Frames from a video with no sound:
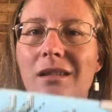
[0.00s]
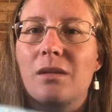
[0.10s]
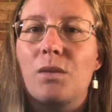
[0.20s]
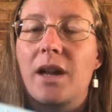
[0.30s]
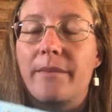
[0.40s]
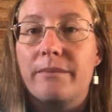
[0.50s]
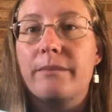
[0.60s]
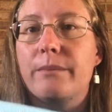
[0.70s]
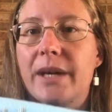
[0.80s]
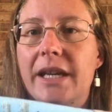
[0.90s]
when I'm
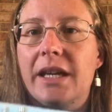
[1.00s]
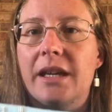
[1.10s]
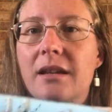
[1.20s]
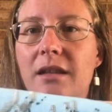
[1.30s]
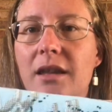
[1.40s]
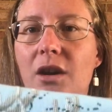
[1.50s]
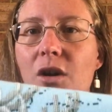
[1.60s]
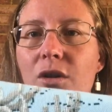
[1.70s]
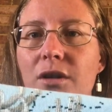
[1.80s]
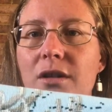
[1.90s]
beading, the
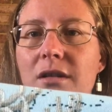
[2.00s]
odd